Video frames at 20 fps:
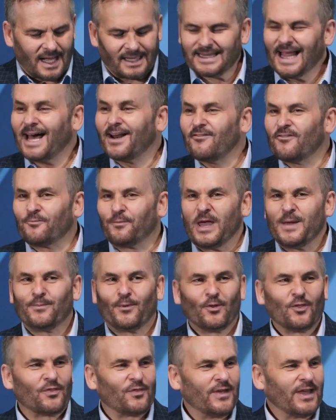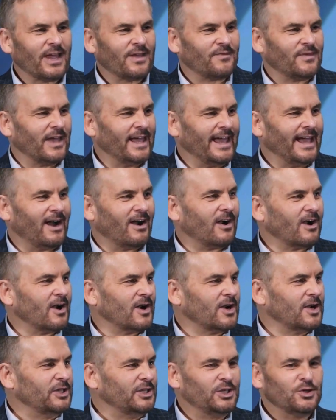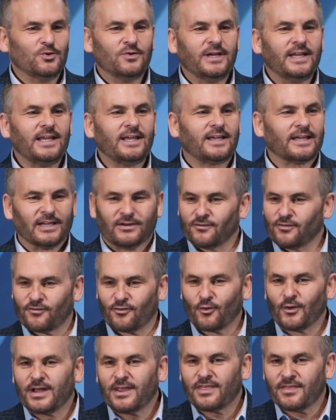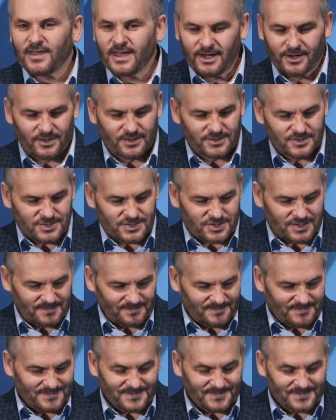A lot of people think they are unique and free thinkers.